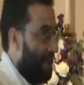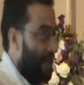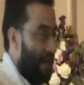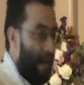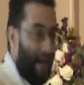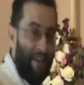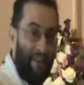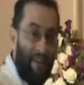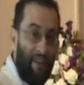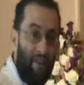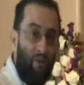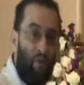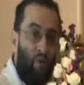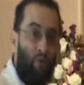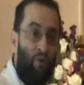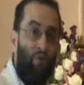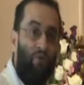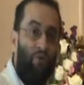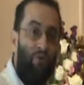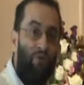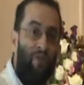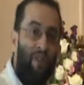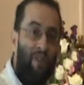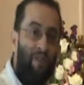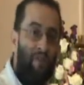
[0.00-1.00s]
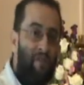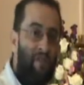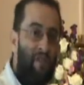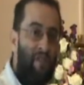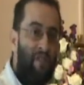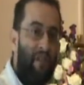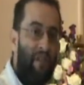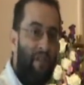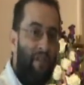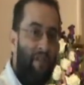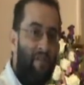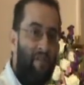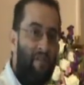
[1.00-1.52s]
I cannot go to the United
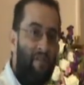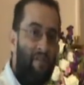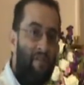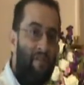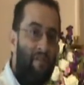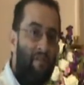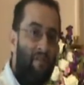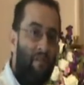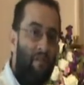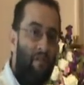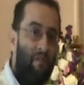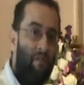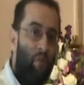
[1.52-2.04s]
States.